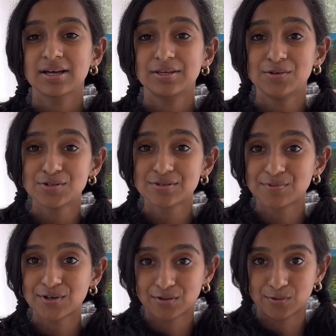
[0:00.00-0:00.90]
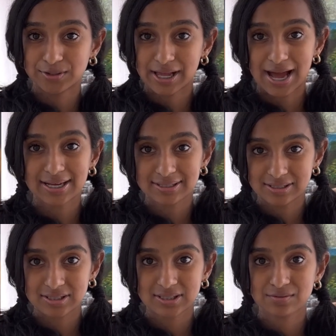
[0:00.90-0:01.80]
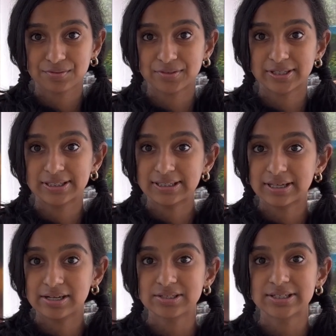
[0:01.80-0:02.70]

use more gold accents for the details